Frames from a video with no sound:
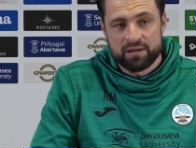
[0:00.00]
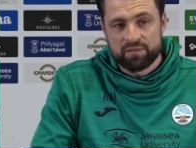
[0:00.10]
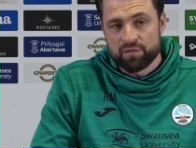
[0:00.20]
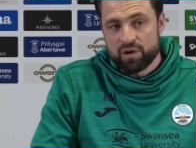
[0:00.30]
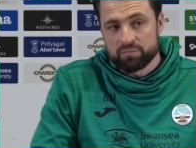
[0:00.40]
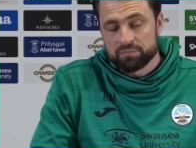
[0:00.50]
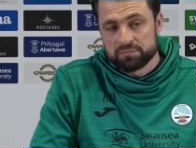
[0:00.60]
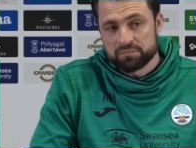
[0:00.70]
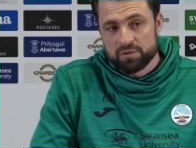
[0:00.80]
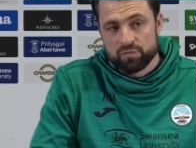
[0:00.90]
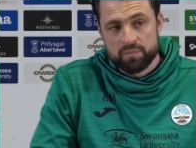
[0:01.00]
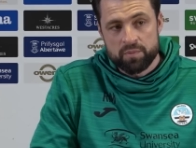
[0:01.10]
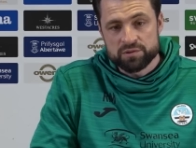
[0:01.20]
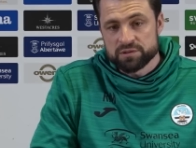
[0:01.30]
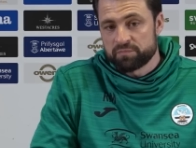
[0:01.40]
I feel like I'm a really
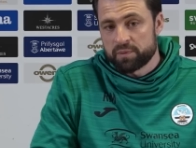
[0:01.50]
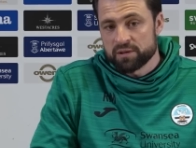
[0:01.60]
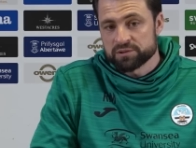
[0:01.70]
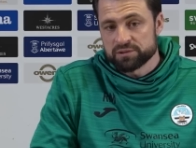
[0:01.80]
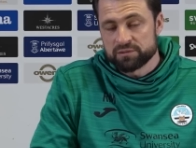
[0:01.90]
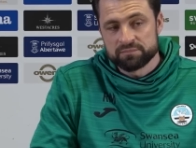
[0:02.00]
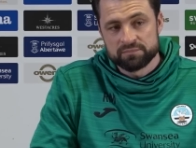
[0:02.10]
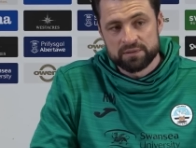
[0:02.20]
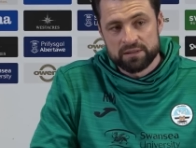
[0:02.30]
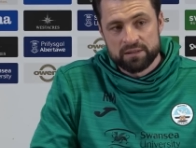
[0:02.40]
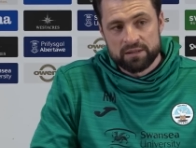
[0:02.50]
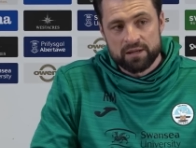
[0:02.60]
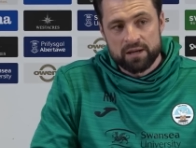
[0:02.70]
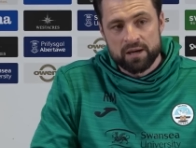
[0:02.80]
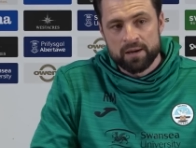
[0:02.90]
positive person,
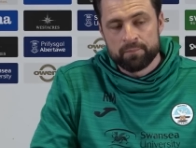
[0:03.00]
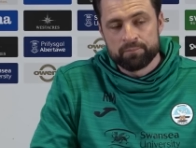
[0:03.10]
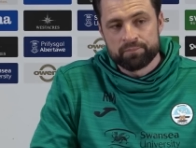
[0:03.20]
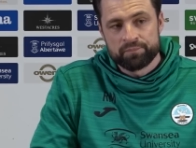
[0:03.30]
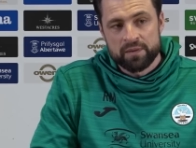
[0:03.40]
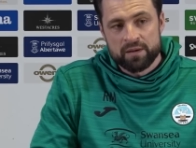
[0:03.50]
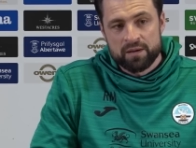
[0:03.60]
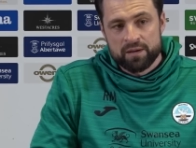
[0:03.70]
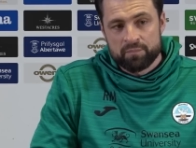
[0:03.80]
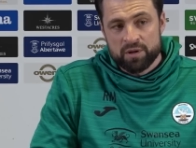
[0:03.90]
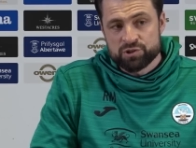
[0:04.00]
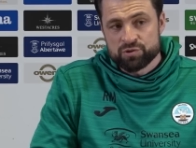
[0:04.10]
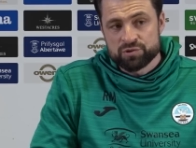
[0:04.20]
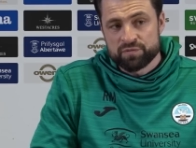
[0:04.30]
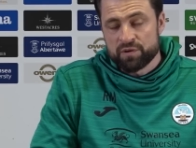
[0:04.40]
um, but I
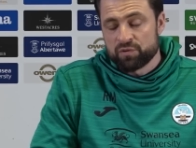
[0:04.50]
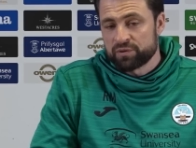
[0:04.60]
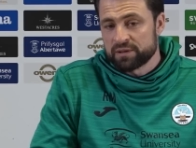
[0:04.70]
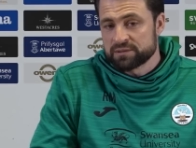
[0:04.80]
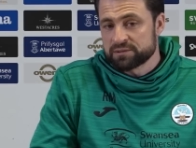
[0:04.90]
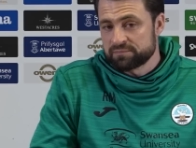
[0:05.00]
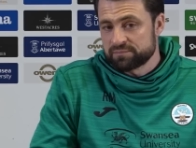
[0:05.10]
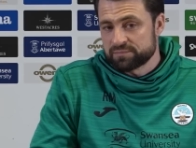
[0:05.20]
choose to feel things.